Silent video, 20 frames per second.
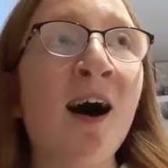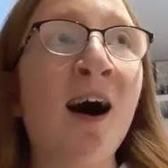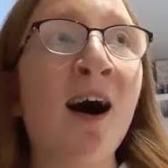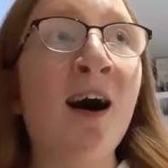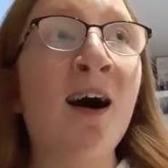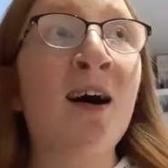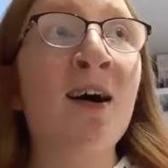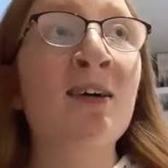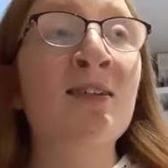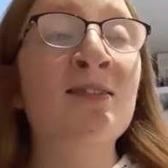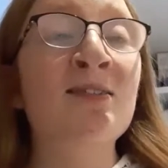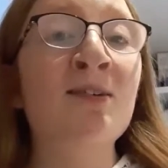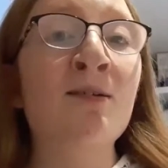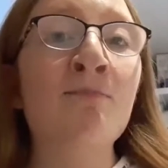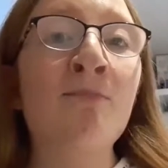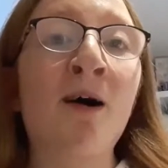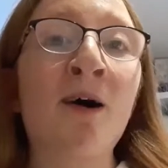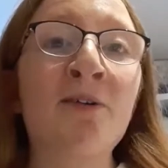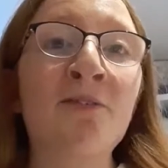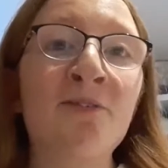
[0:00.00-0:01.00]
and
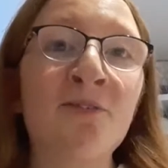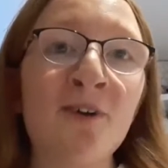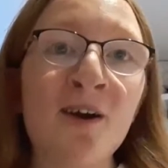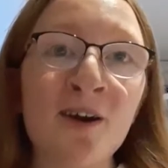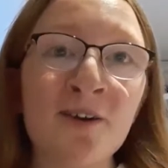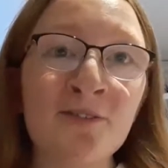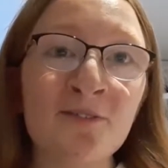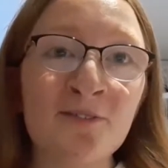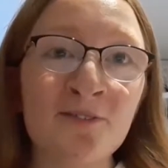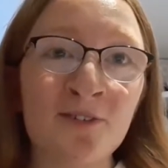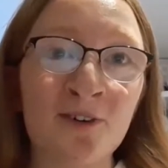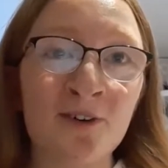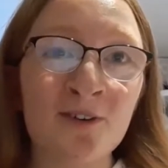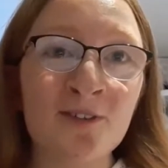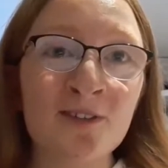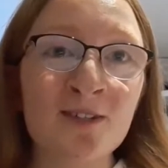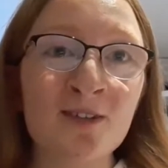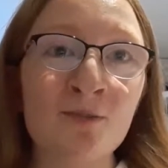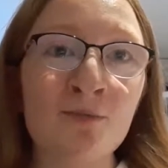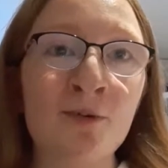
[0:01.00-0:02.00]
my right
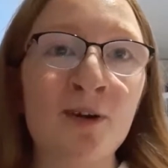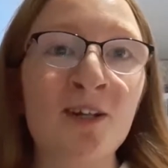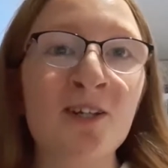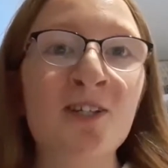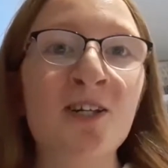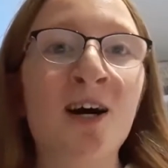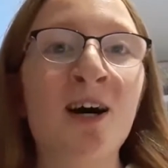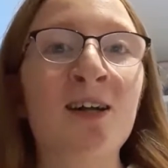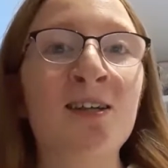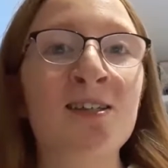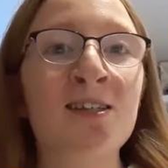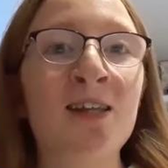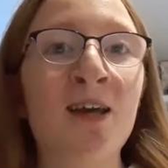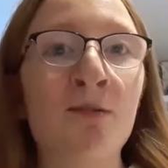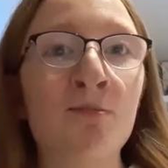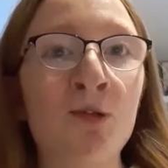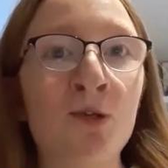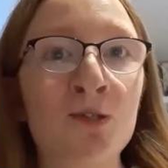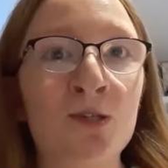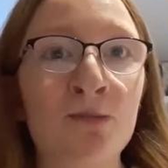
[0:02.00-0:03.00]
foot, which has the
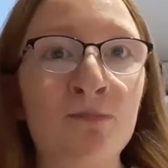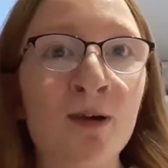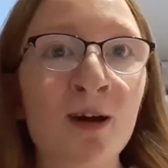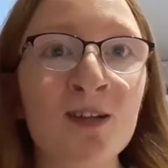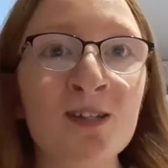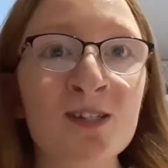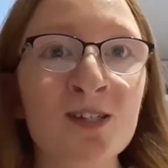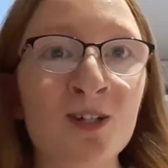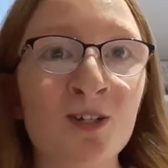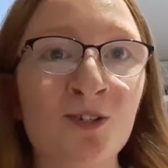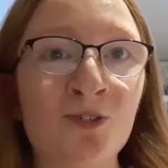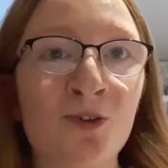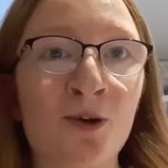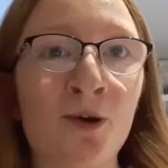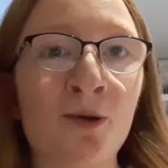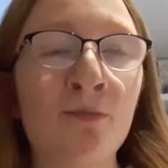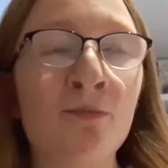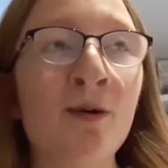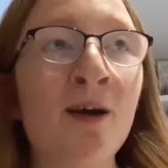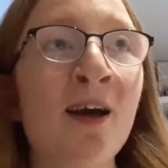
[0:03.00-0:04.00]
amniotic band
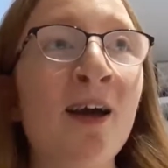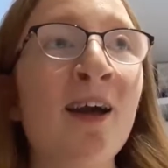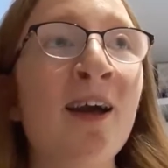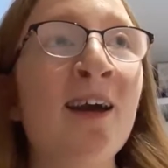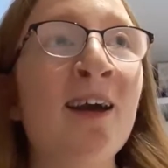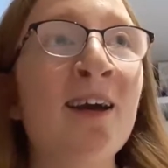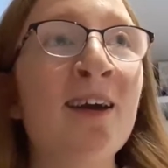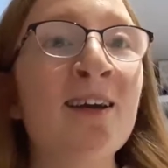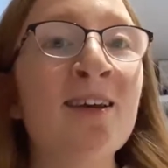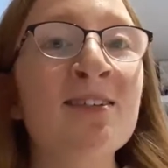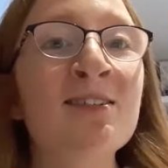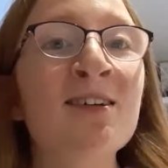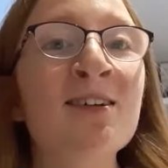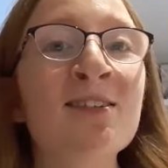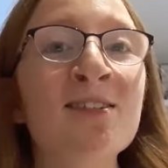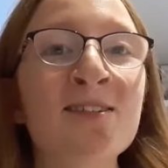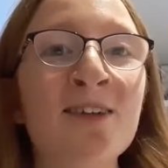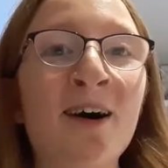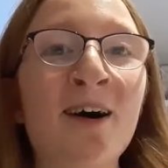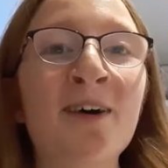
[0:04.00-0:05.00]
syndrome, is a
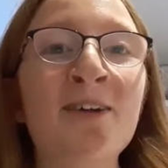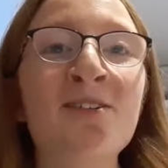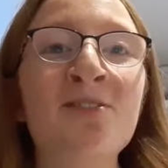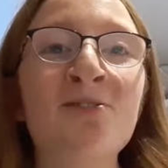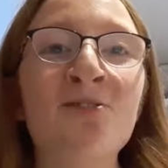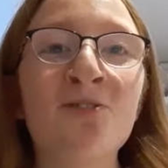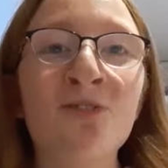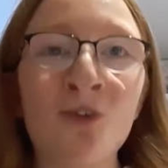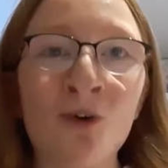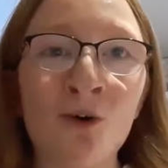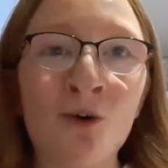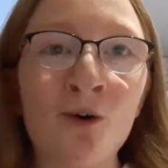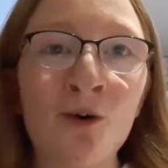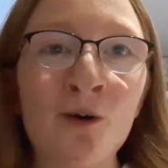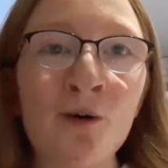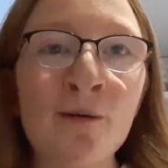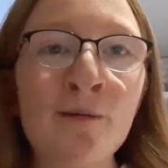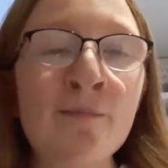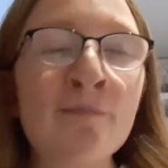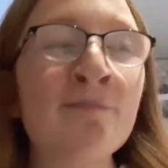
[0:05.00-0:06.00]
size 4.
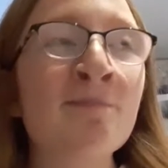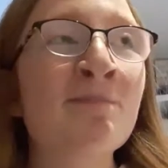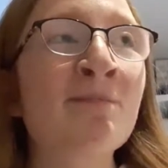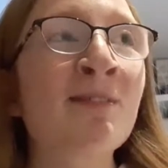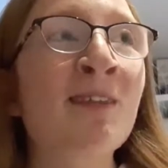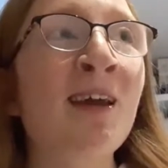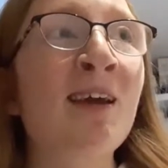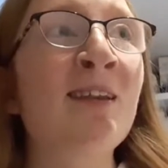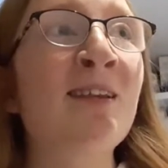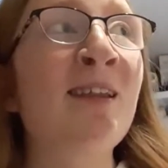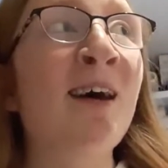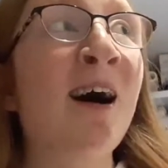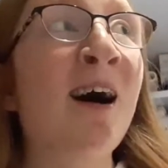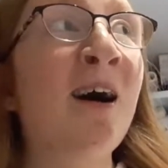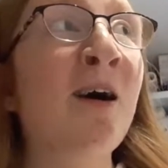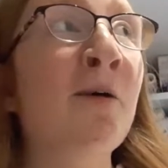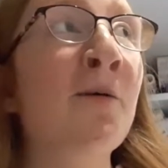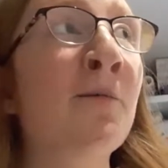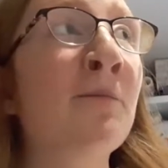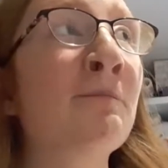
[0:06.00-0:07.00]

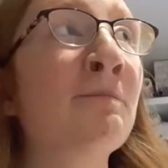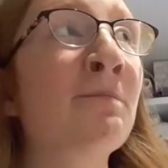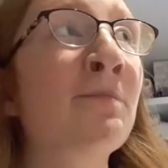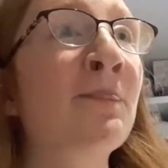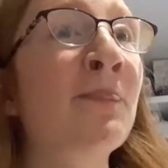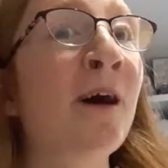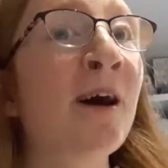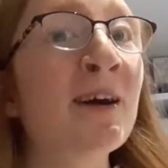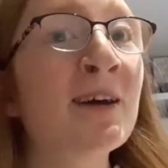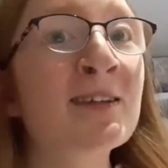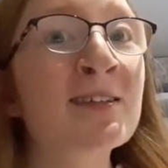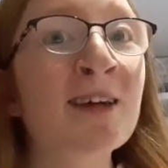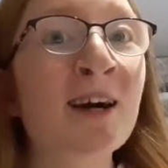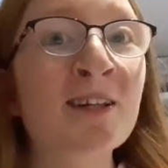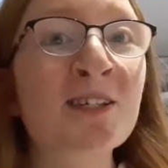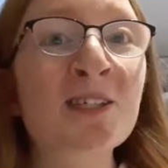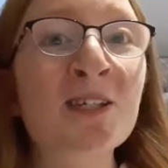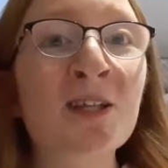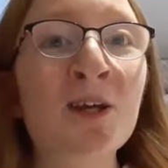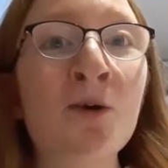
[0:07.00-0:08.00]
Now that is
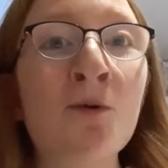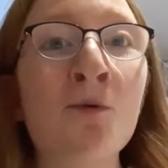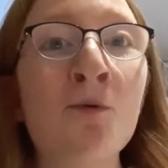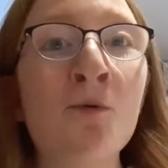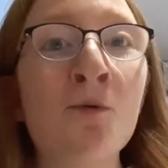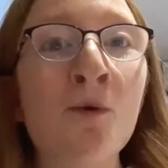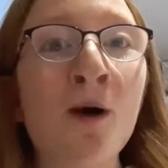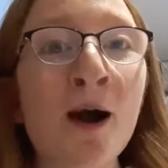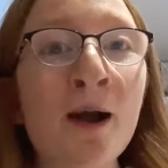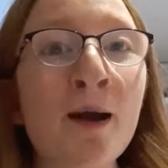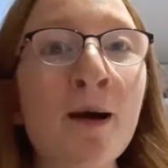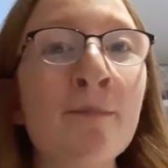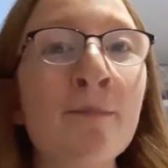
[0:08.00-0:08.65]
actually quite a